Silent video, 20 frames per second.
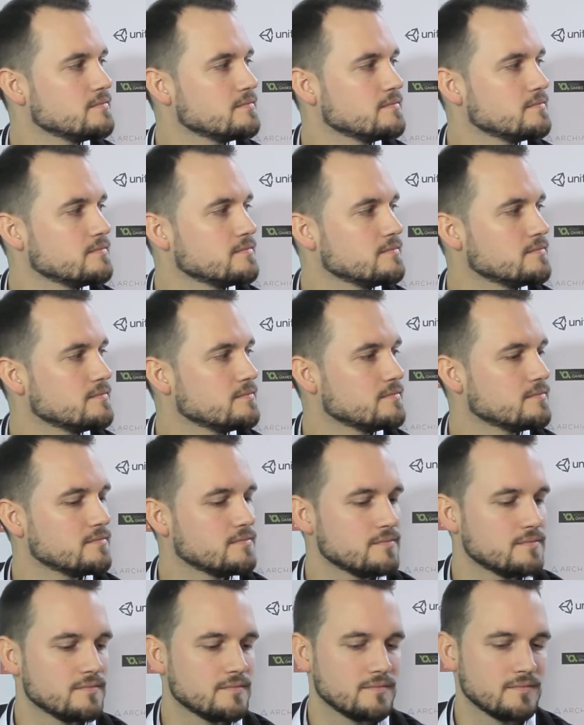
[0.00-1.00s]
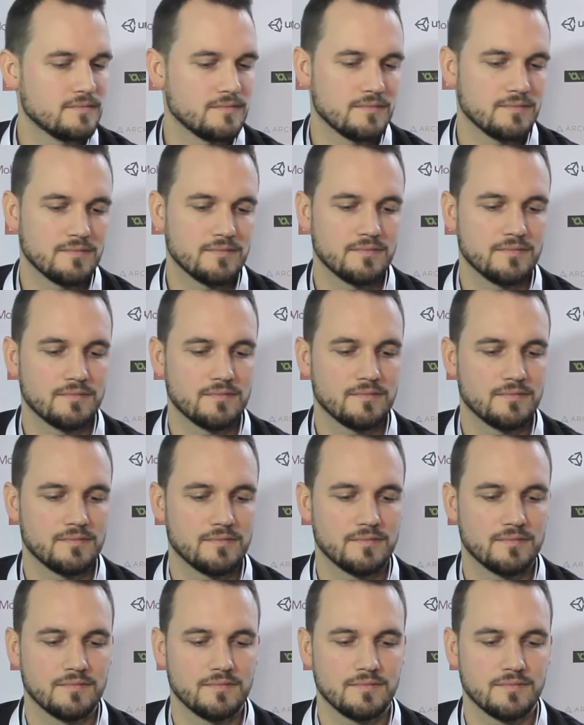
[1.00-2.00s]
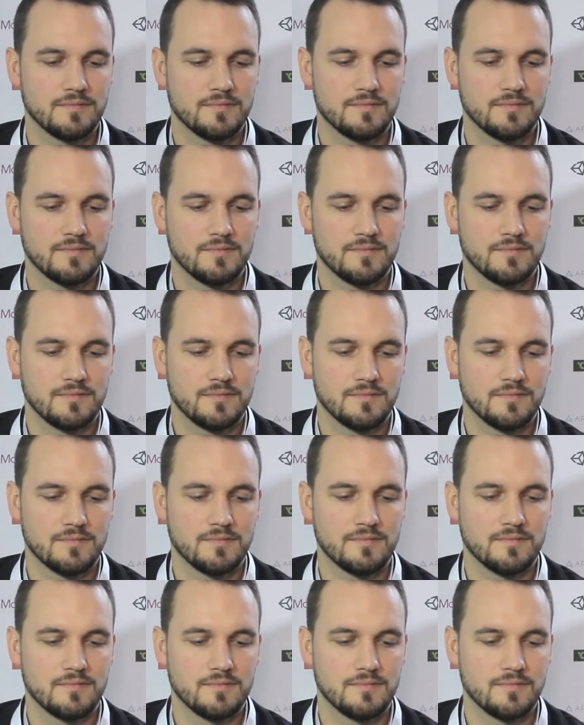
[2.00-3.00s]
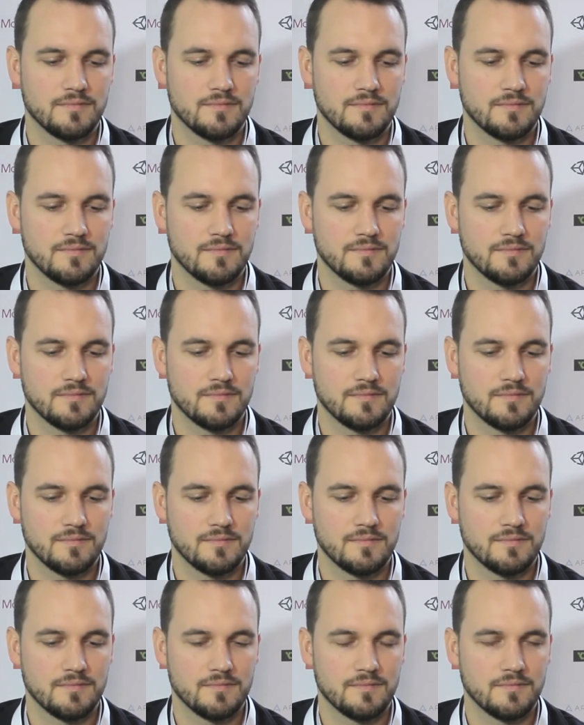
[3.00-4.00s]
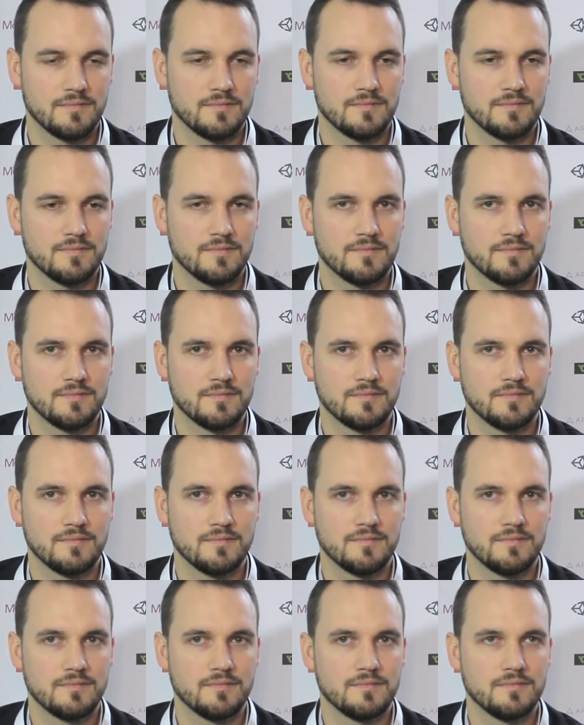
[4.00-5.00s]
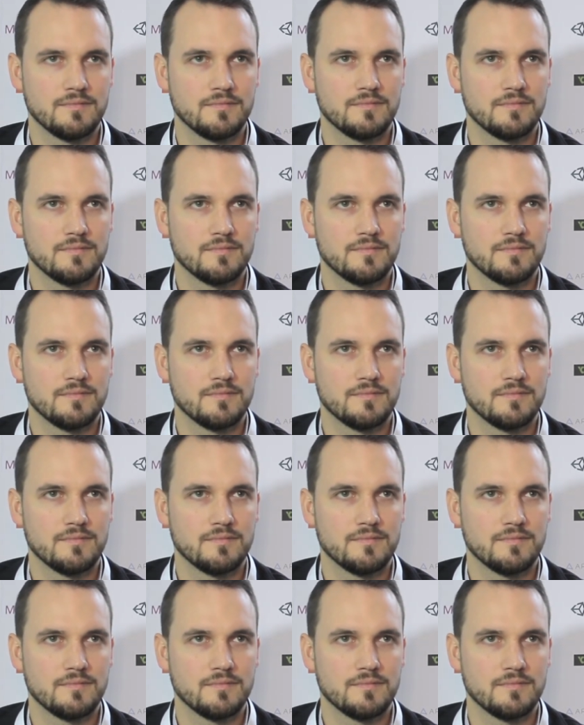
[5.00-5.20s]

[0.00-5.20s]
The person shown says nothing.